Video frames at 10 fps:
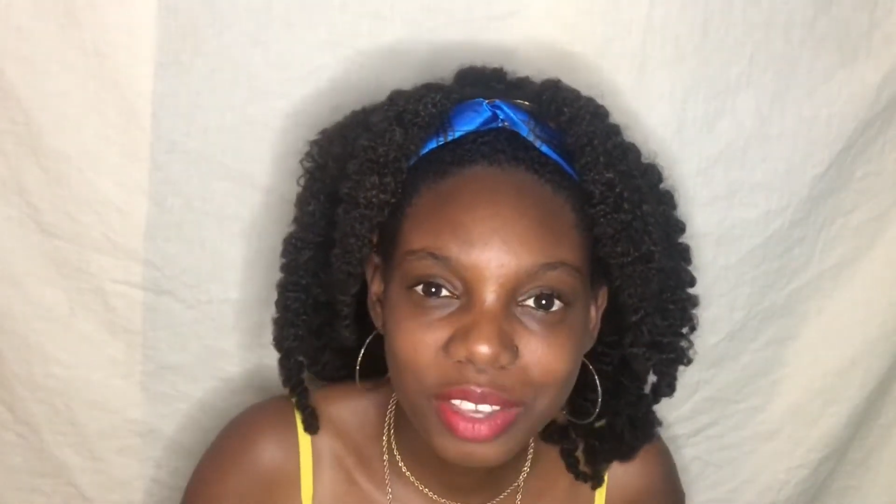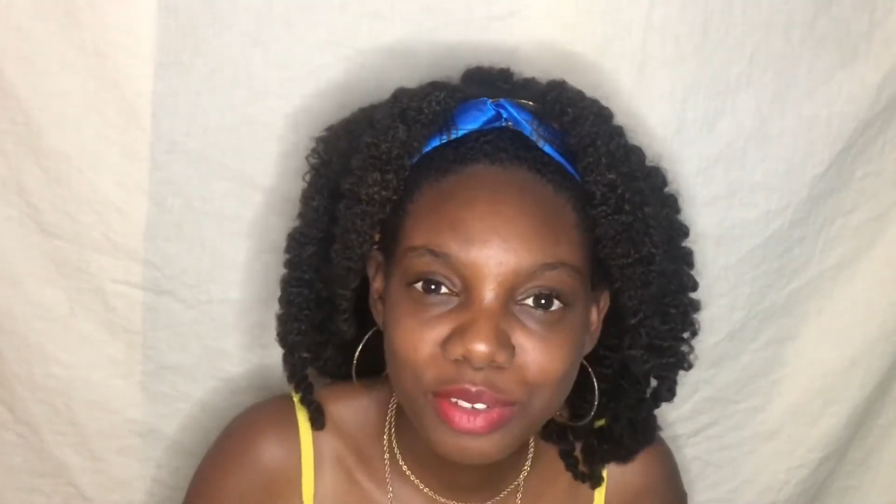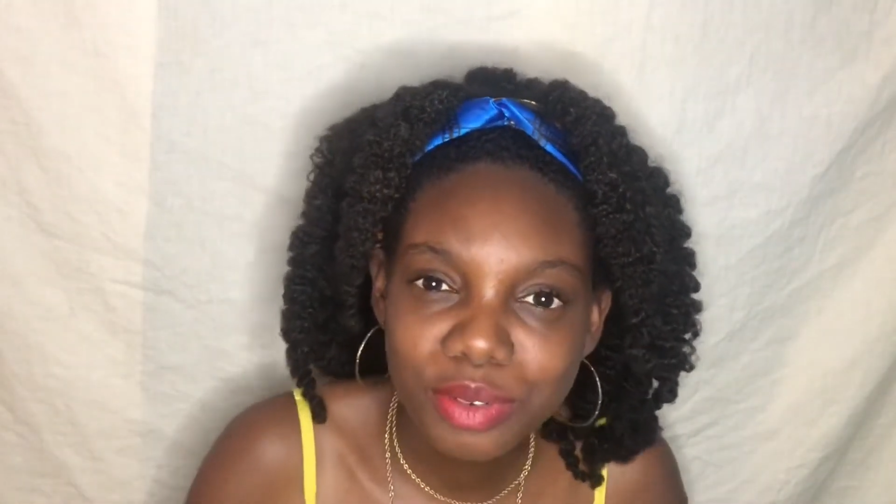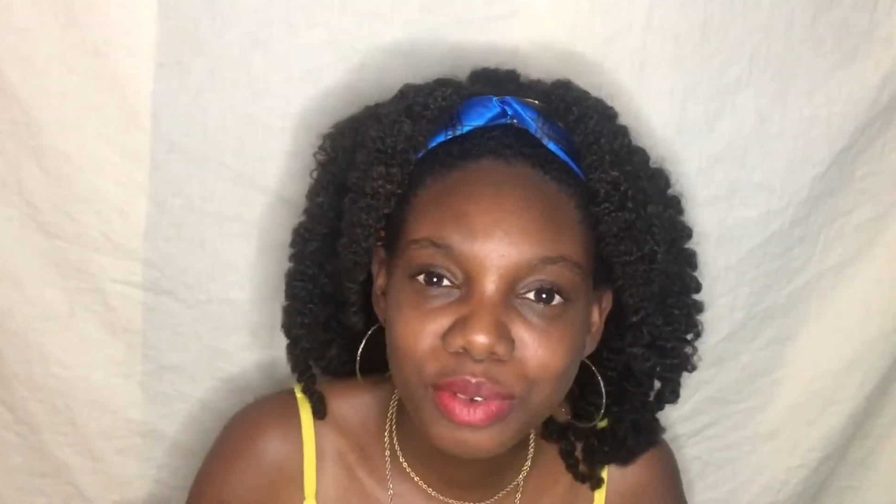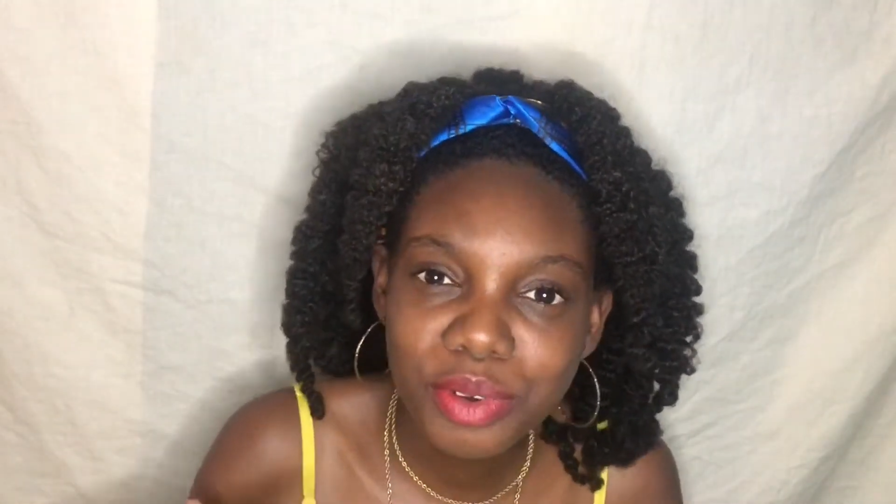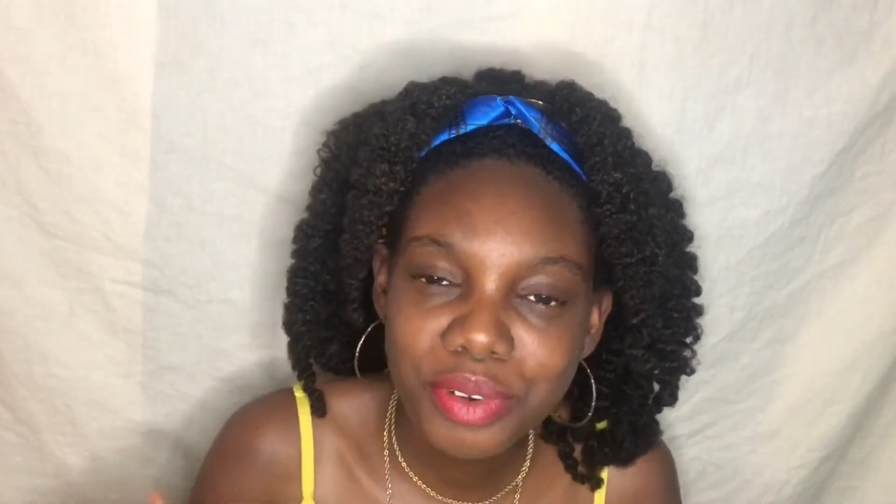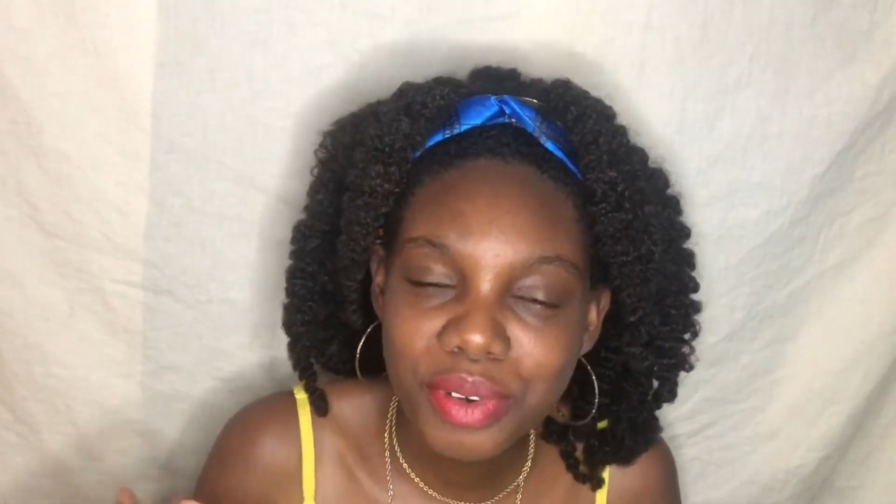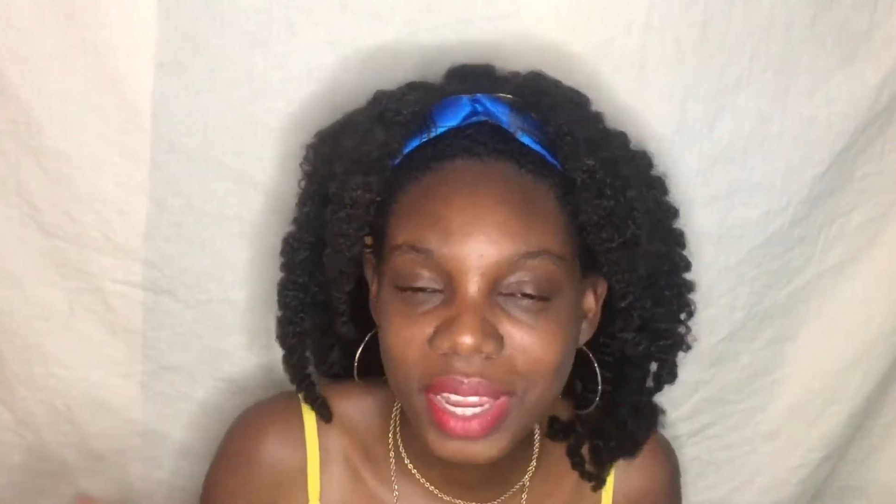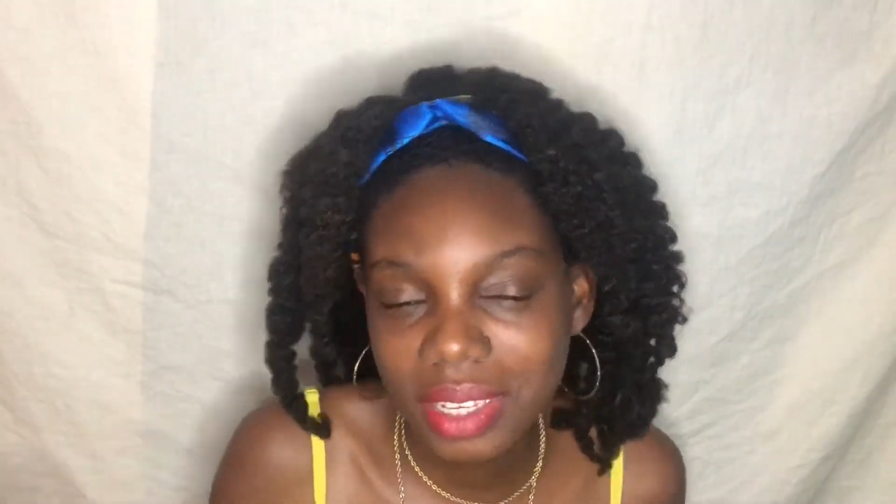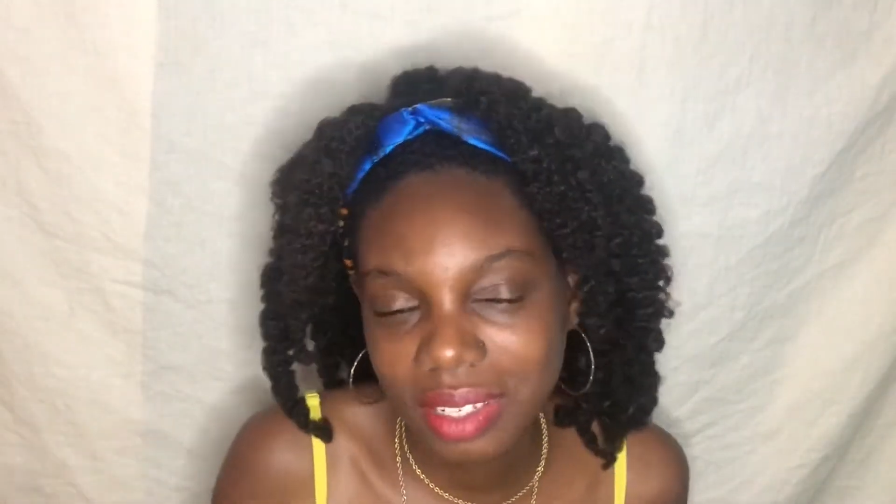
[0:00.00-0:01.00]
you look
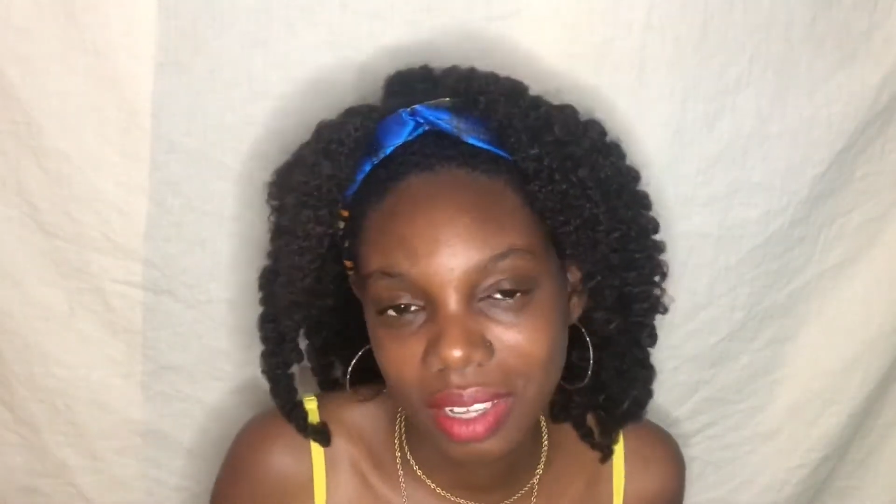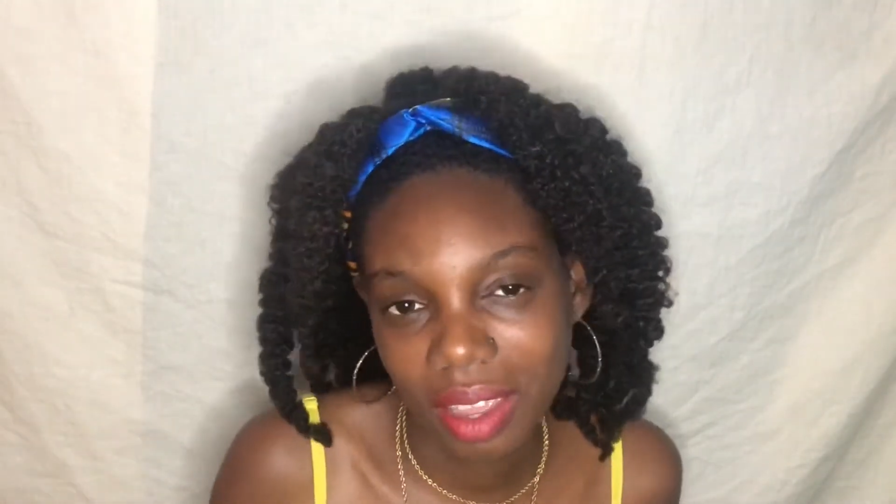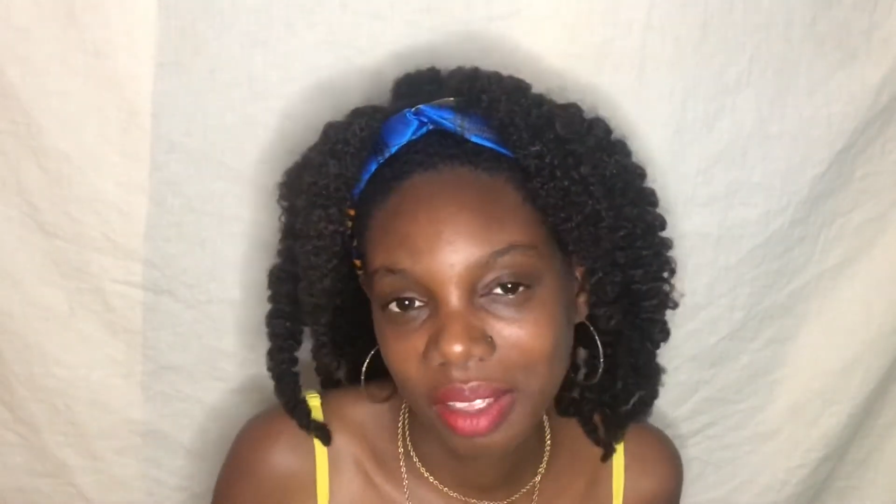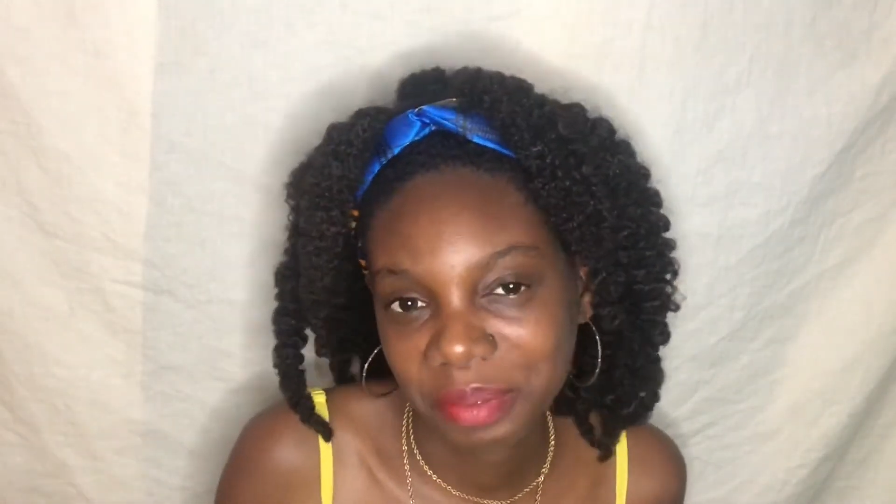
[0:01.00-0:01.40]
crazy.